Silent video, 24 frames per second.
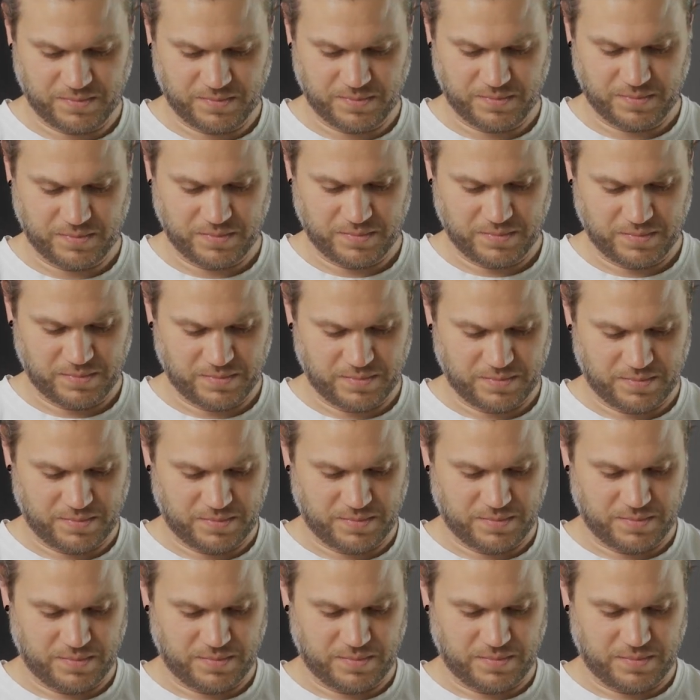them.
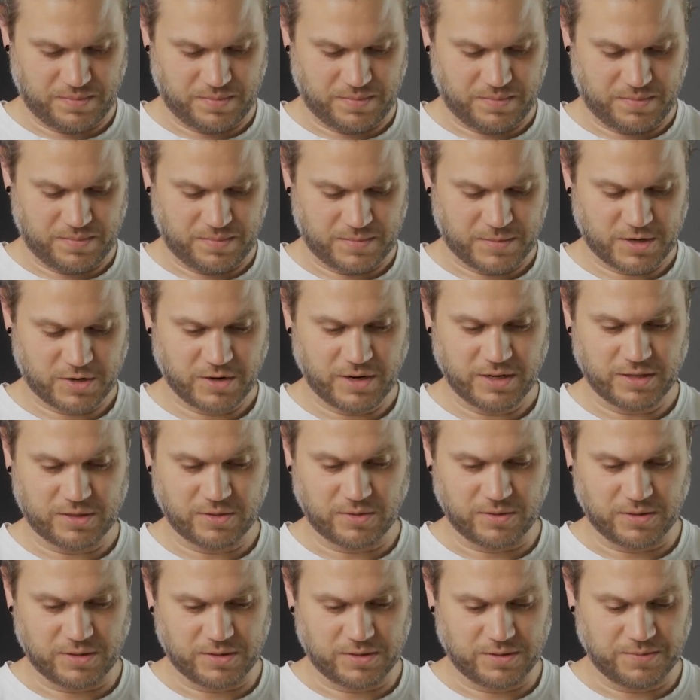Great
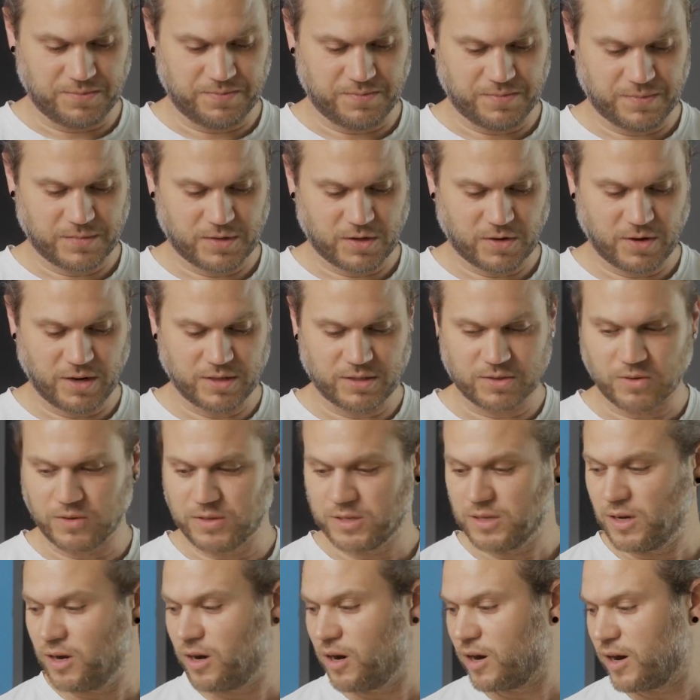toys. Great
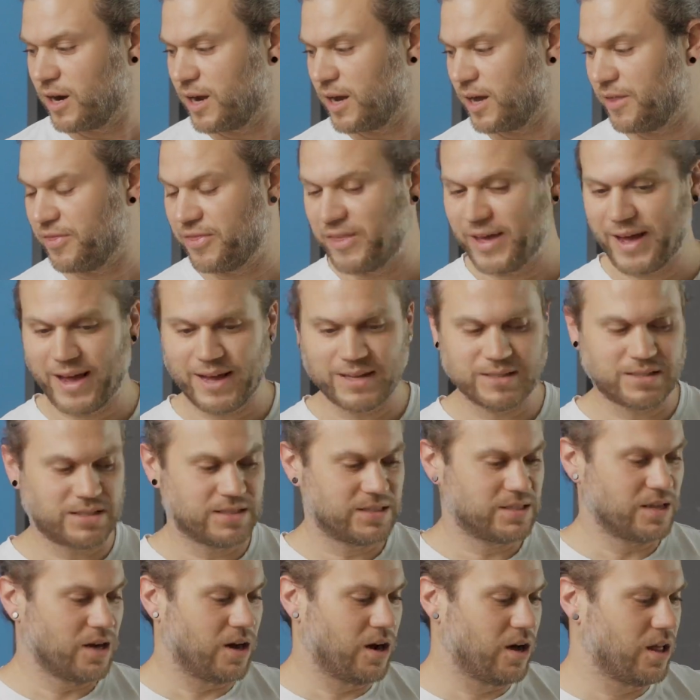toys. All right,
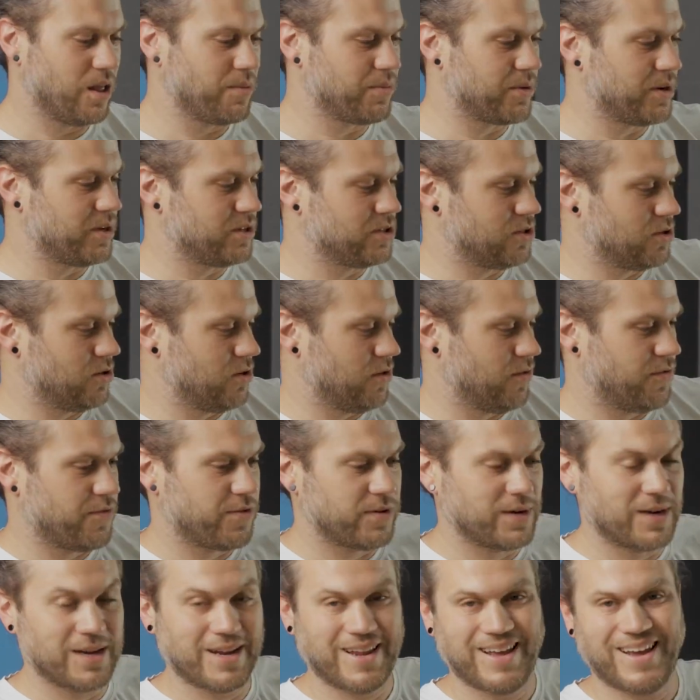that's all I'm going to do
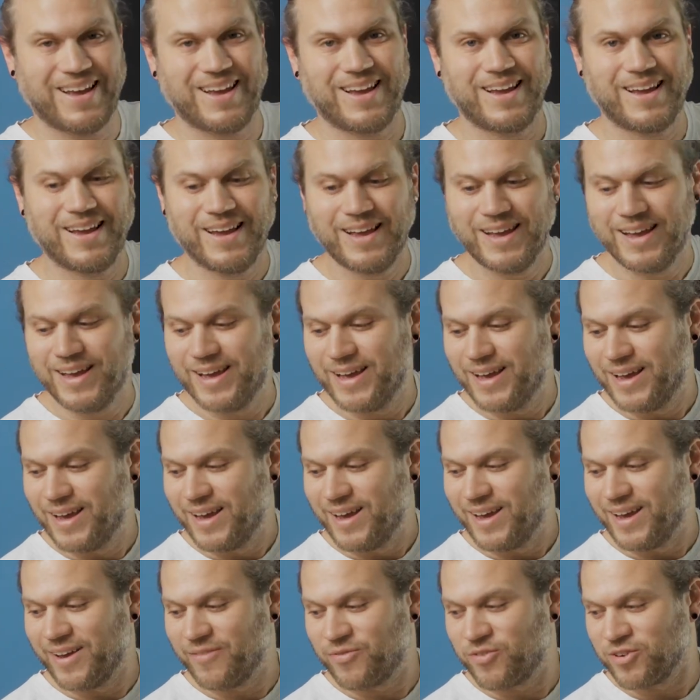for today.
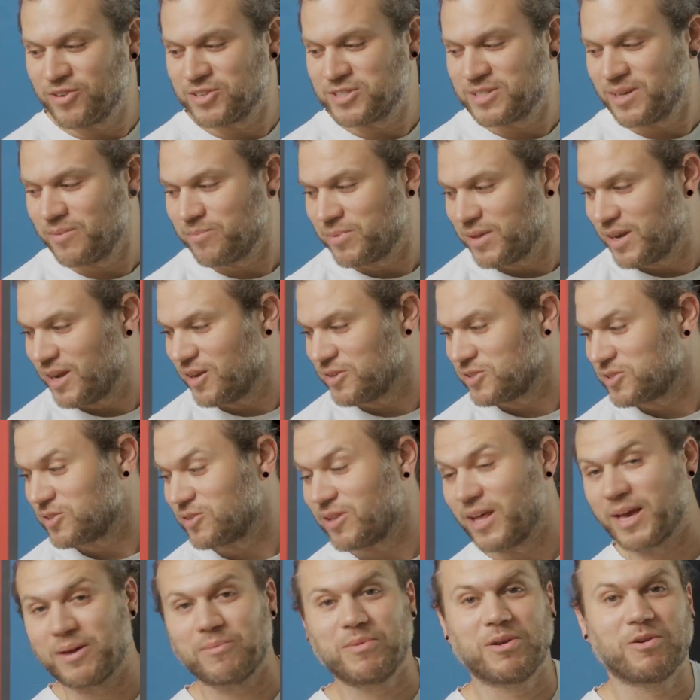If there's something else you'd
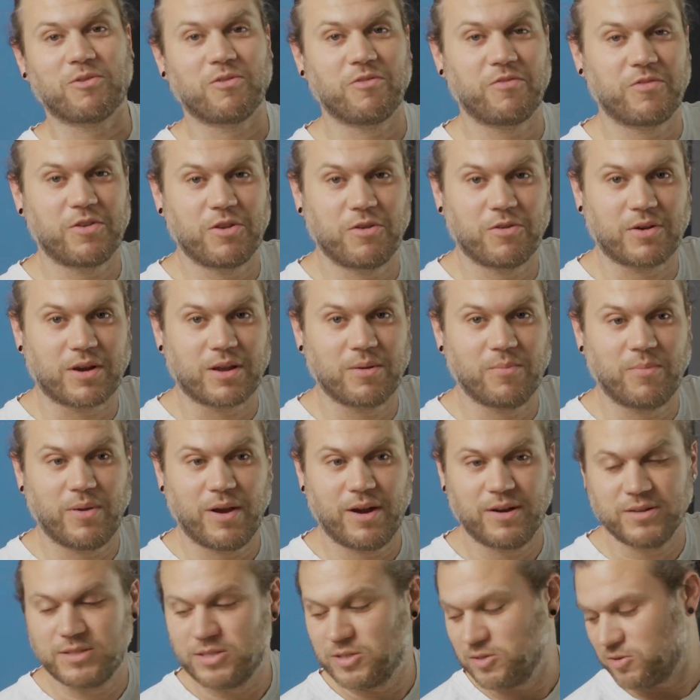like me to review or
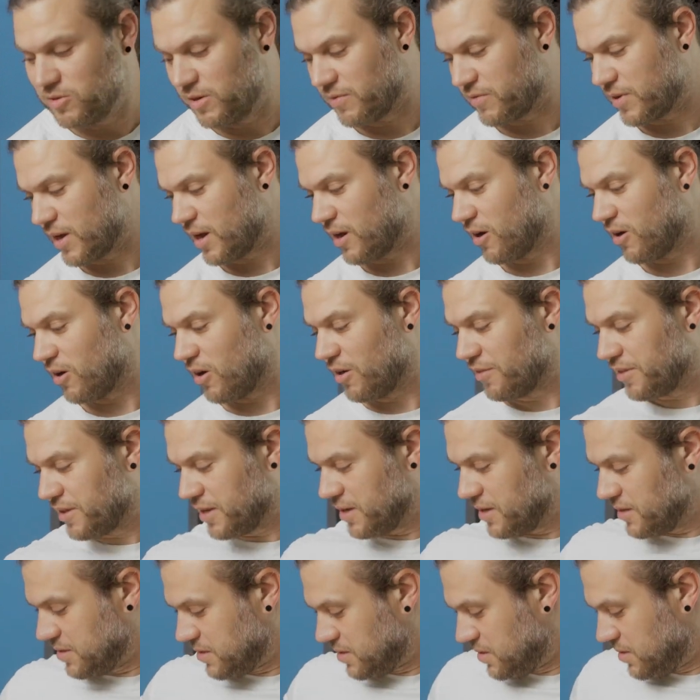compare to, I've got all
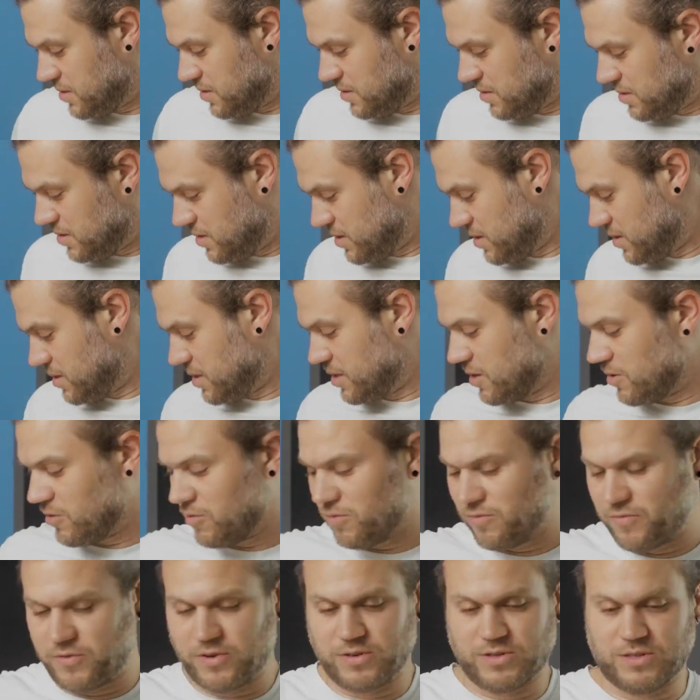these in the
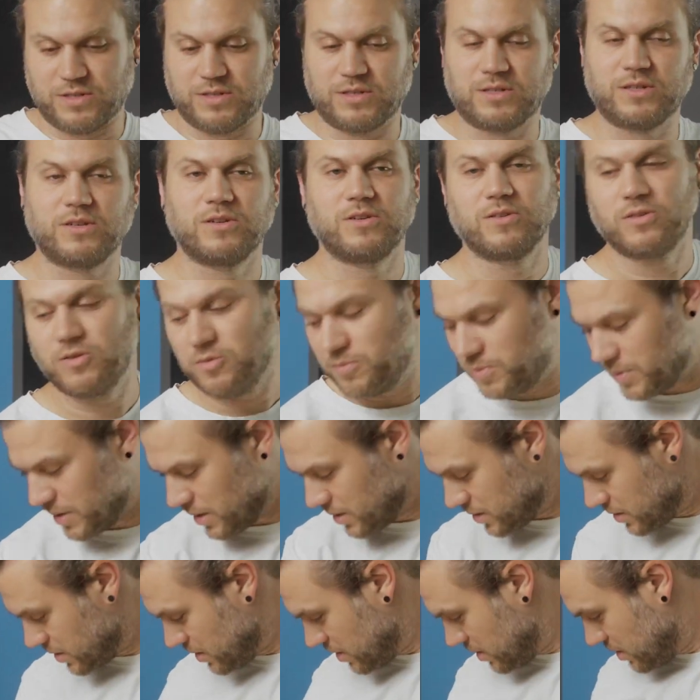old version too,
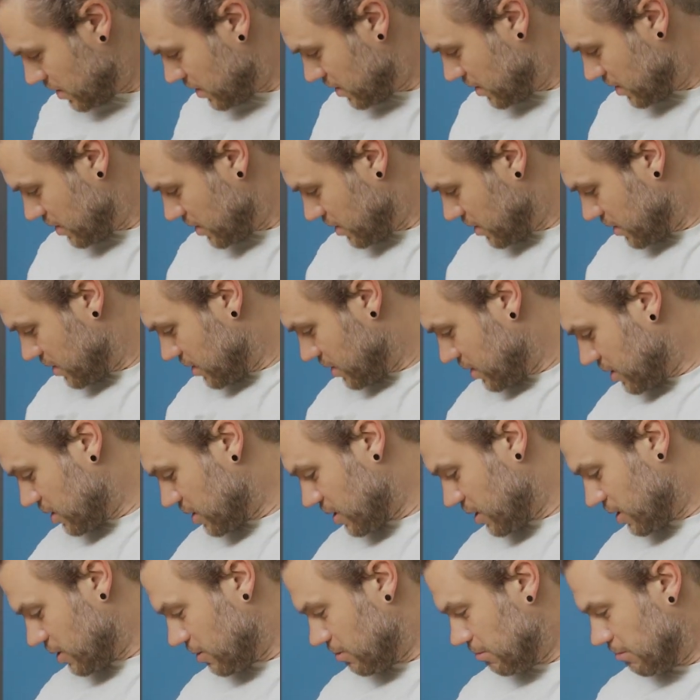but, you
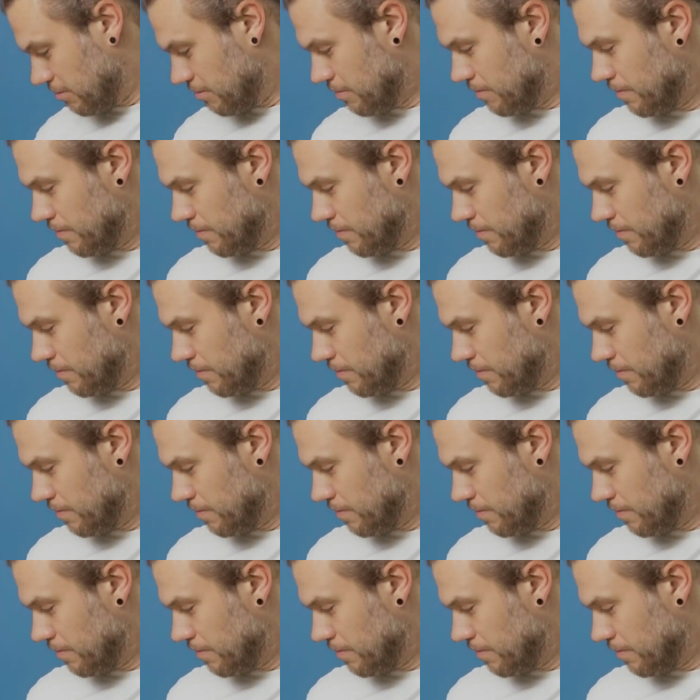know,